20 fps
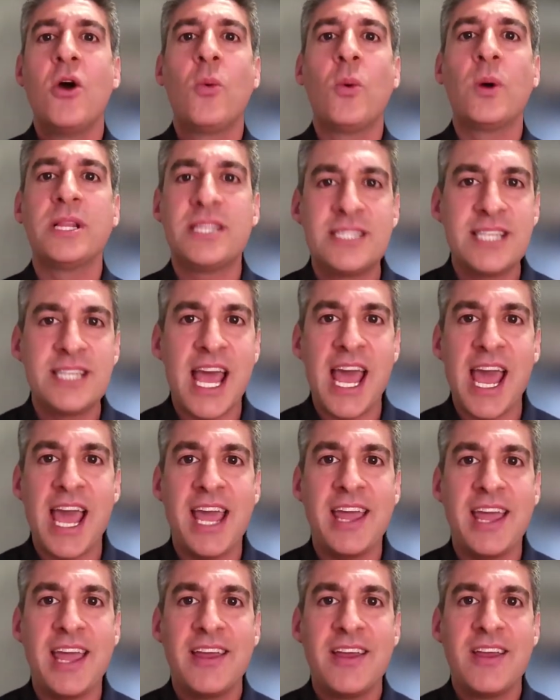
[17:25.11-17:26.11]
would
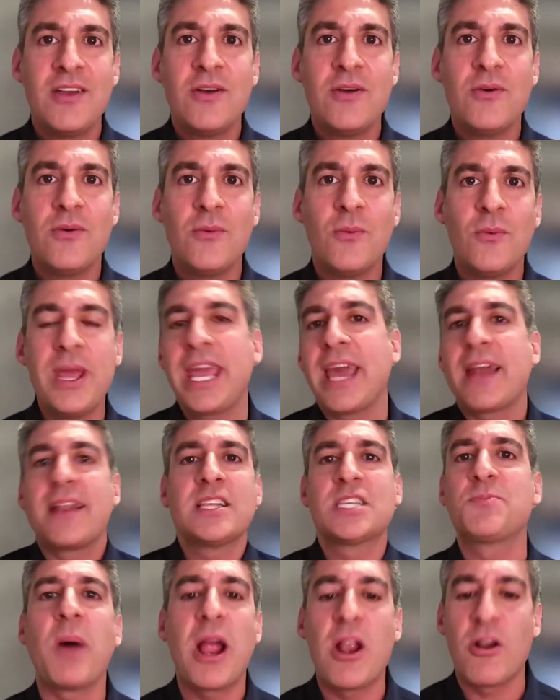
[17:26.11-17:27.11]
say we
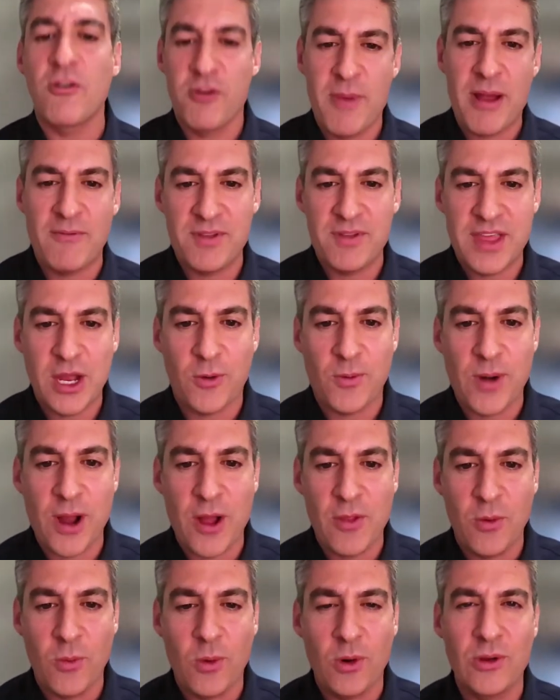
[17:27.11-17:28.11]
get inspired from everything
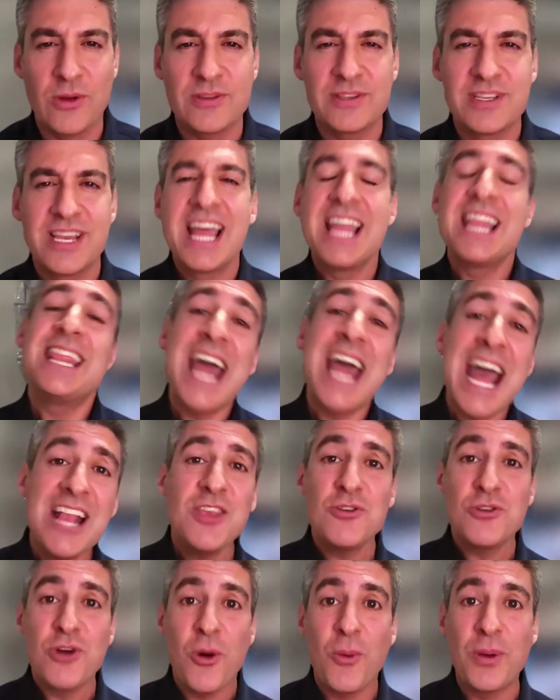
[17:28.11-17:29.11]
around the world.
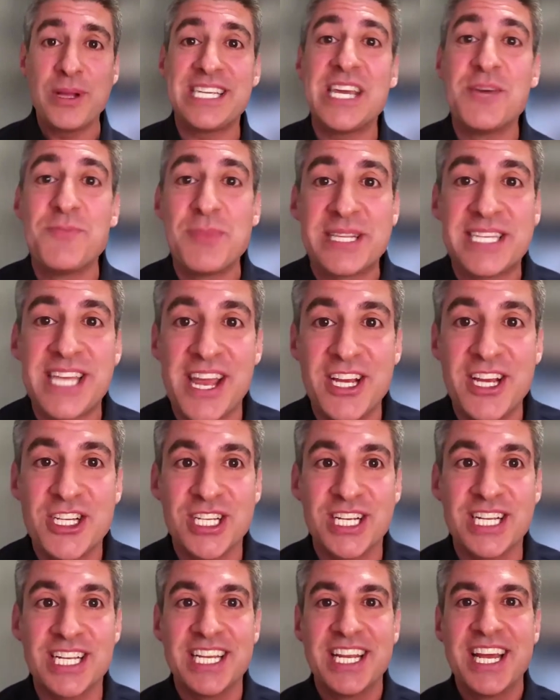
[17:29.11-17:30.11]
Then you go into
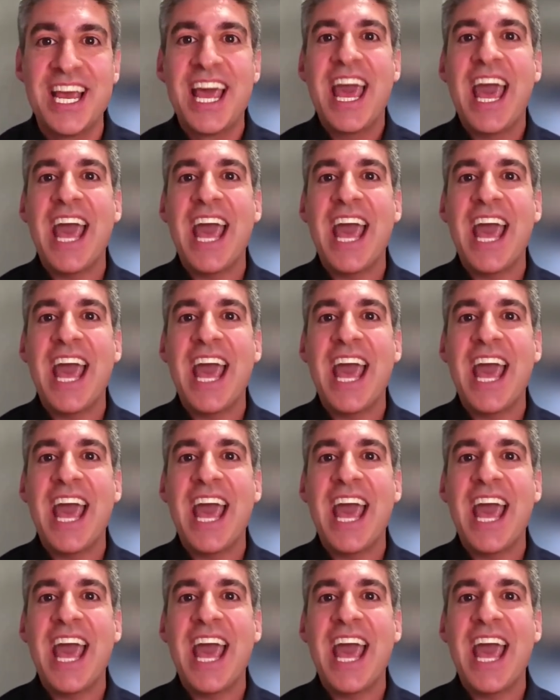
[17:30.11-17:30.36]
imitation.